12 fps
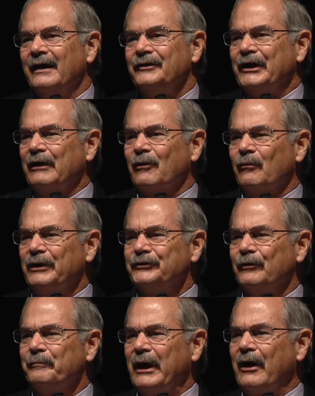General
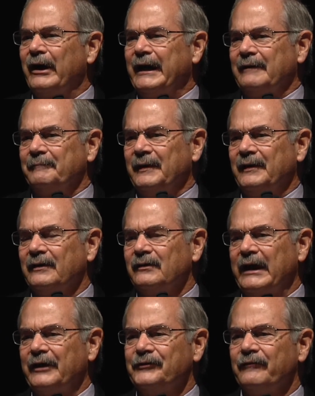Richard Marion,
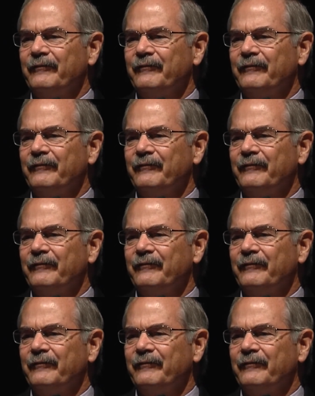class of